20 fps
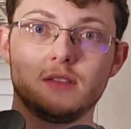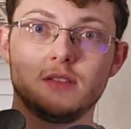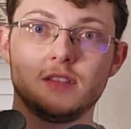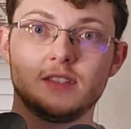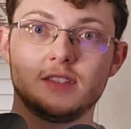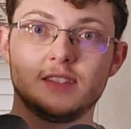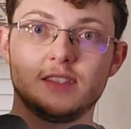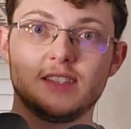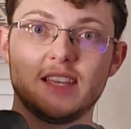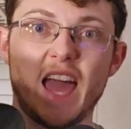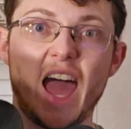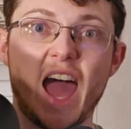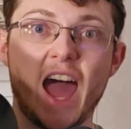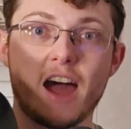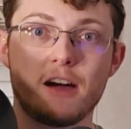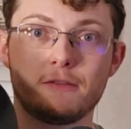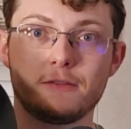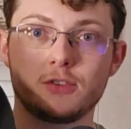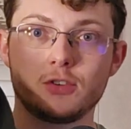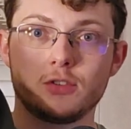This is the
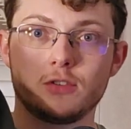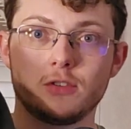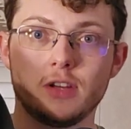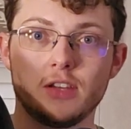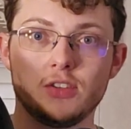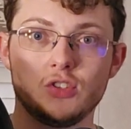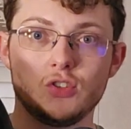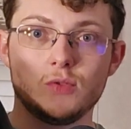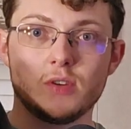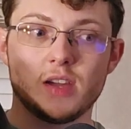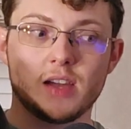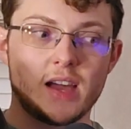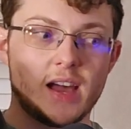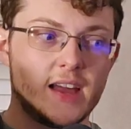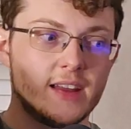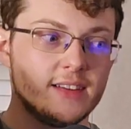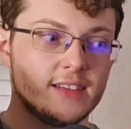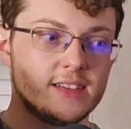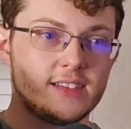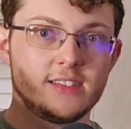after, as you can
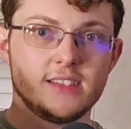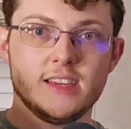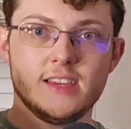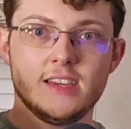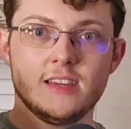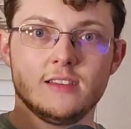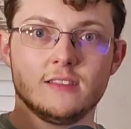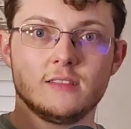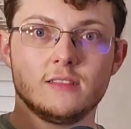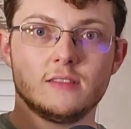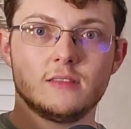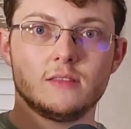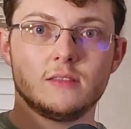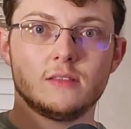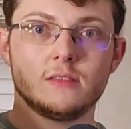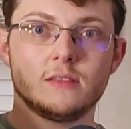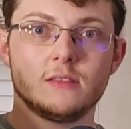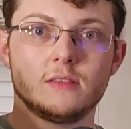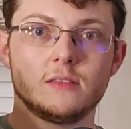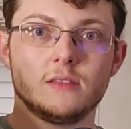kind of see
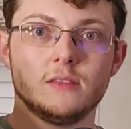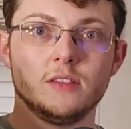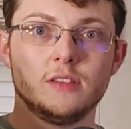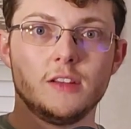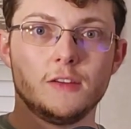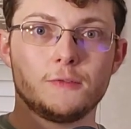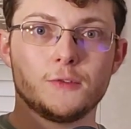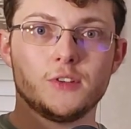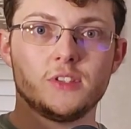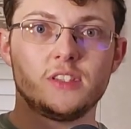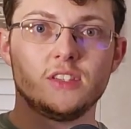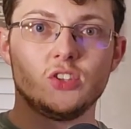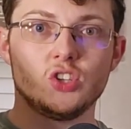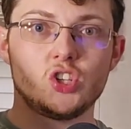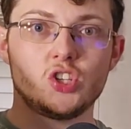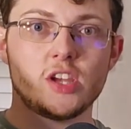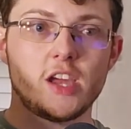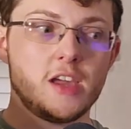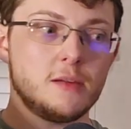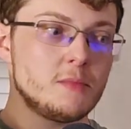the difference in the
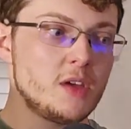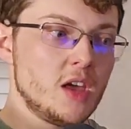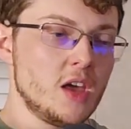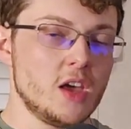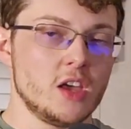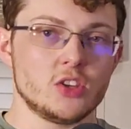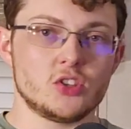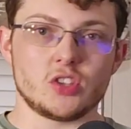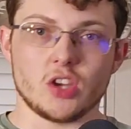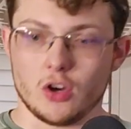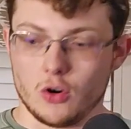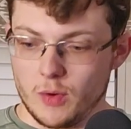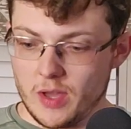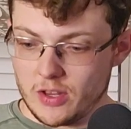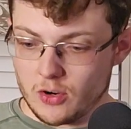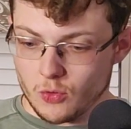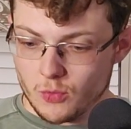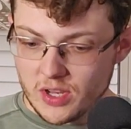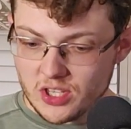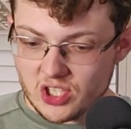shape. So
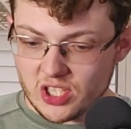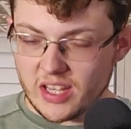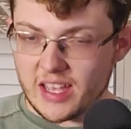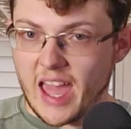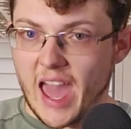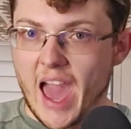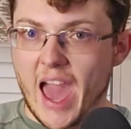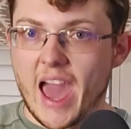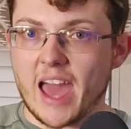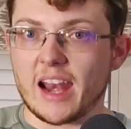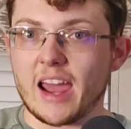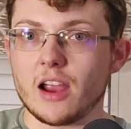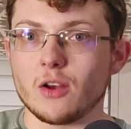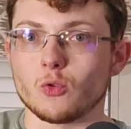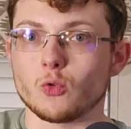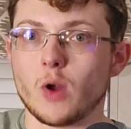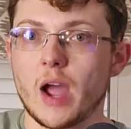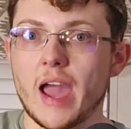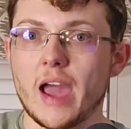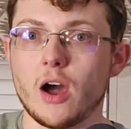it originally had a
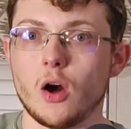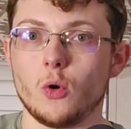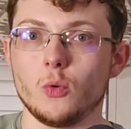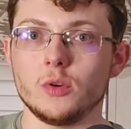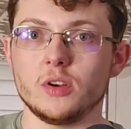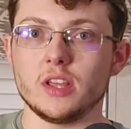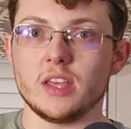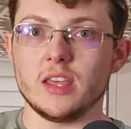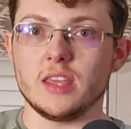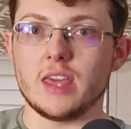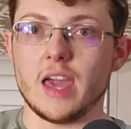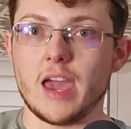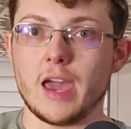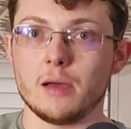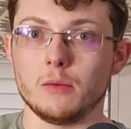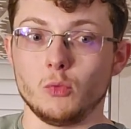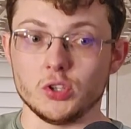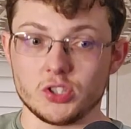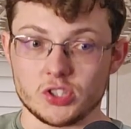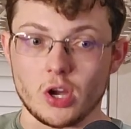round,
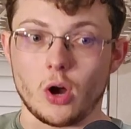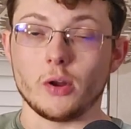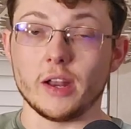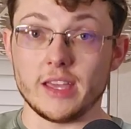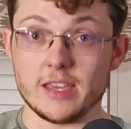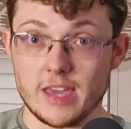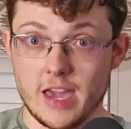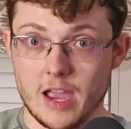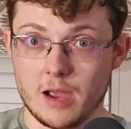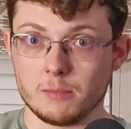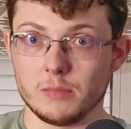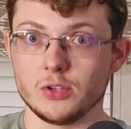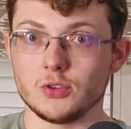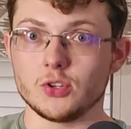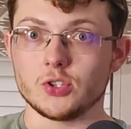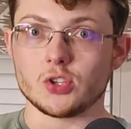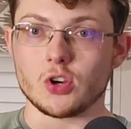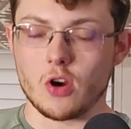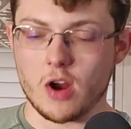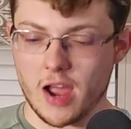what's called a
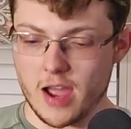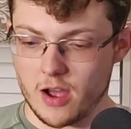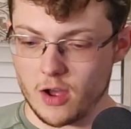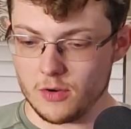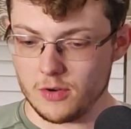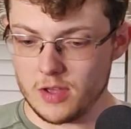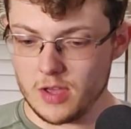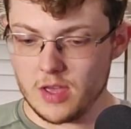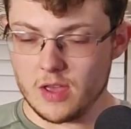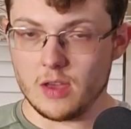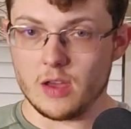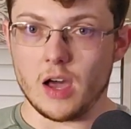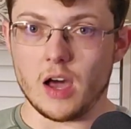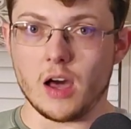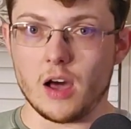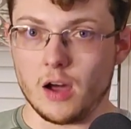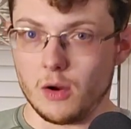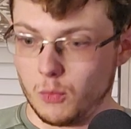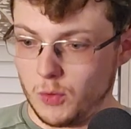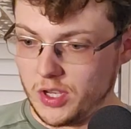gambler's crown,
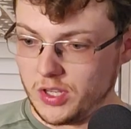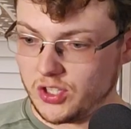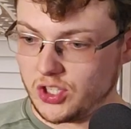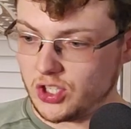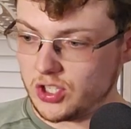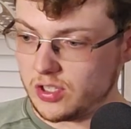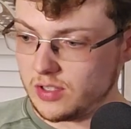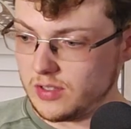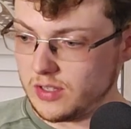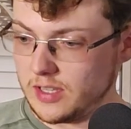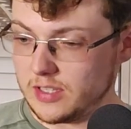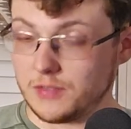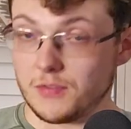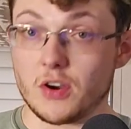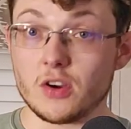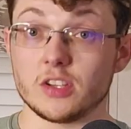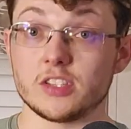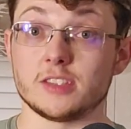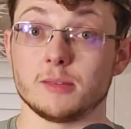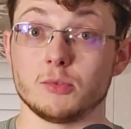which is
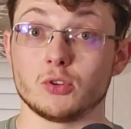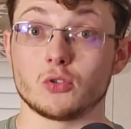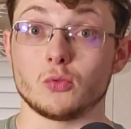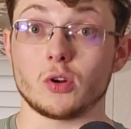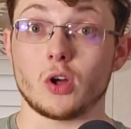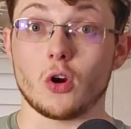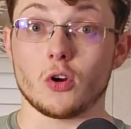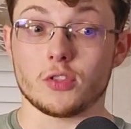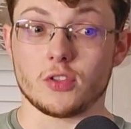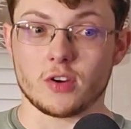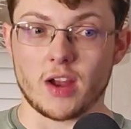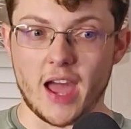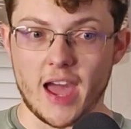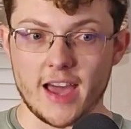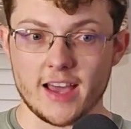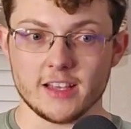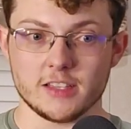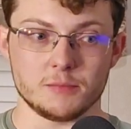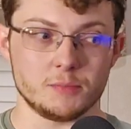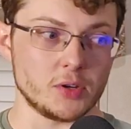very similar to what Arthur
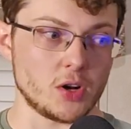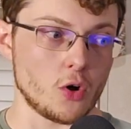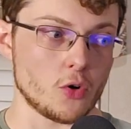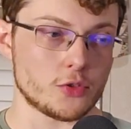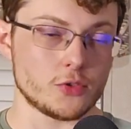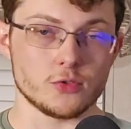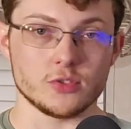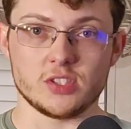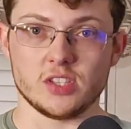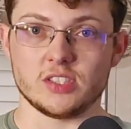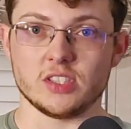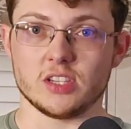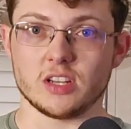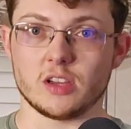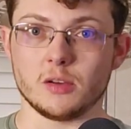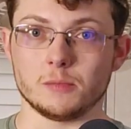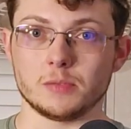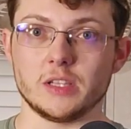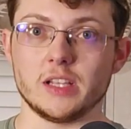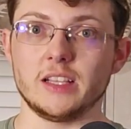has, but Arthur's
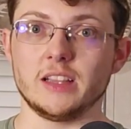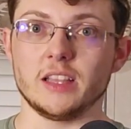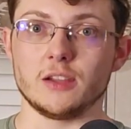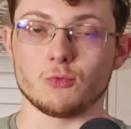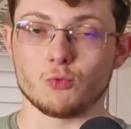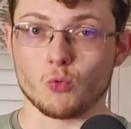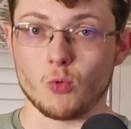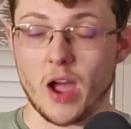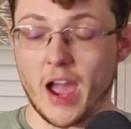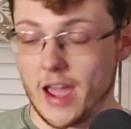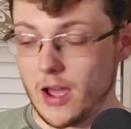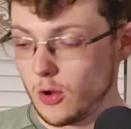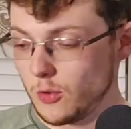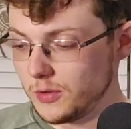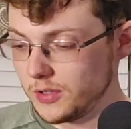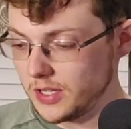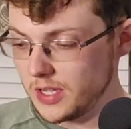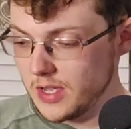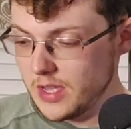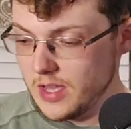isn't completely
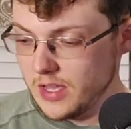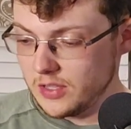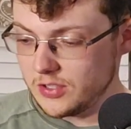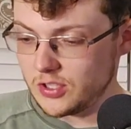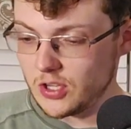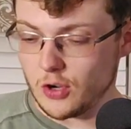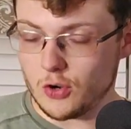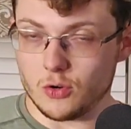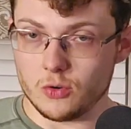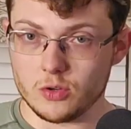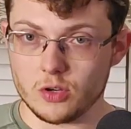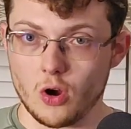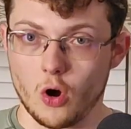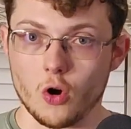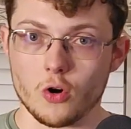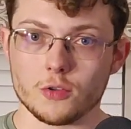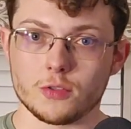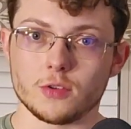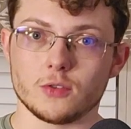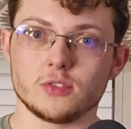round. So
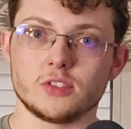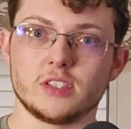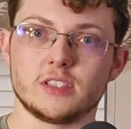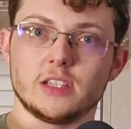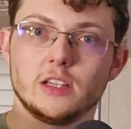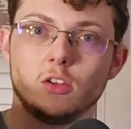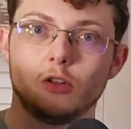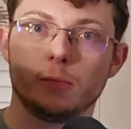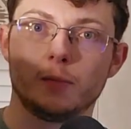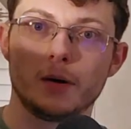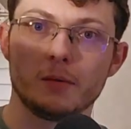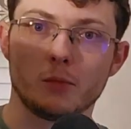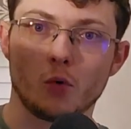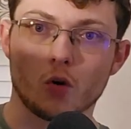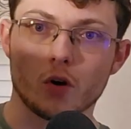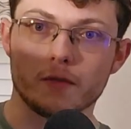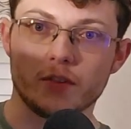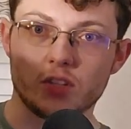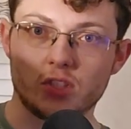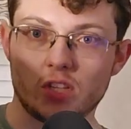Arthur's is a little bit
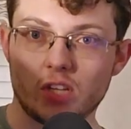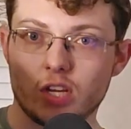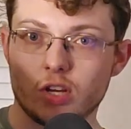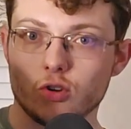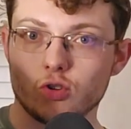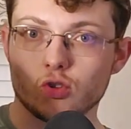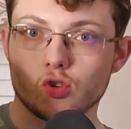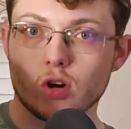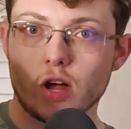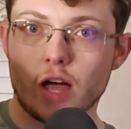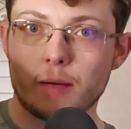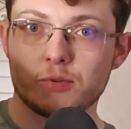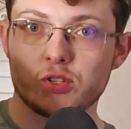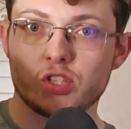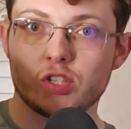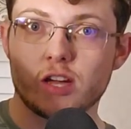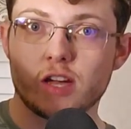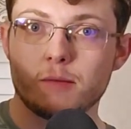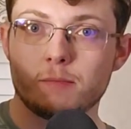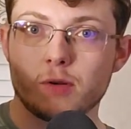more of a teardrop
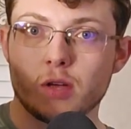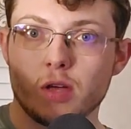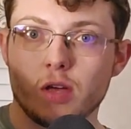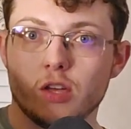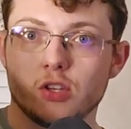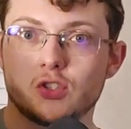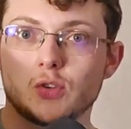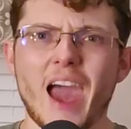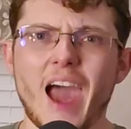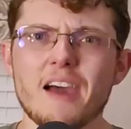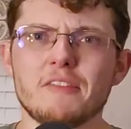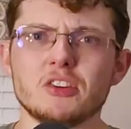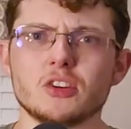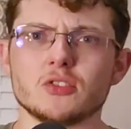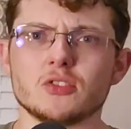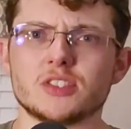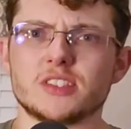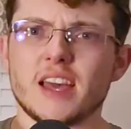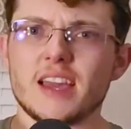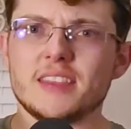shape.
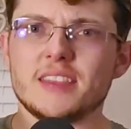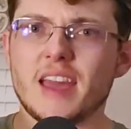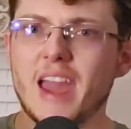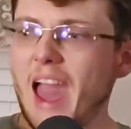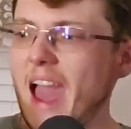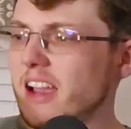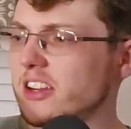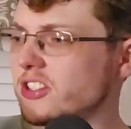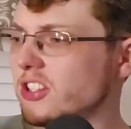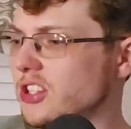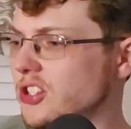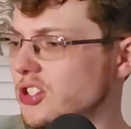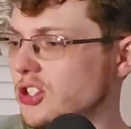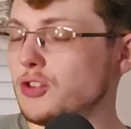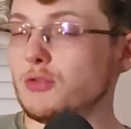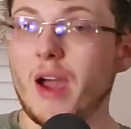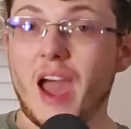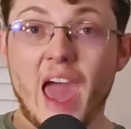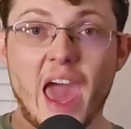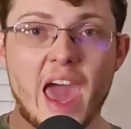Cavender's, they actually
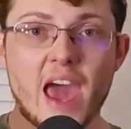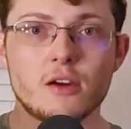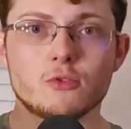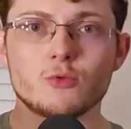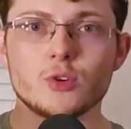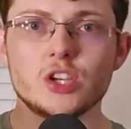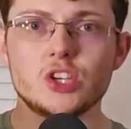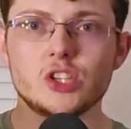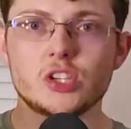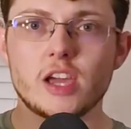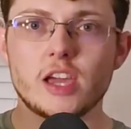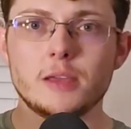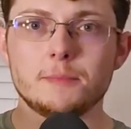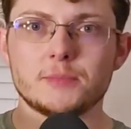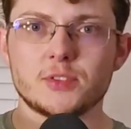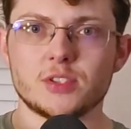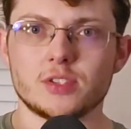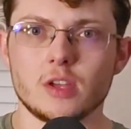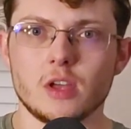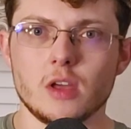do hat
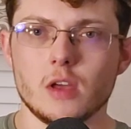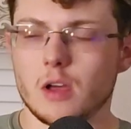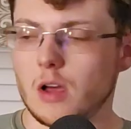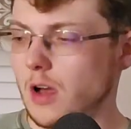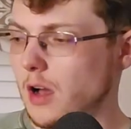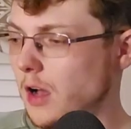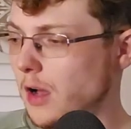reshapes.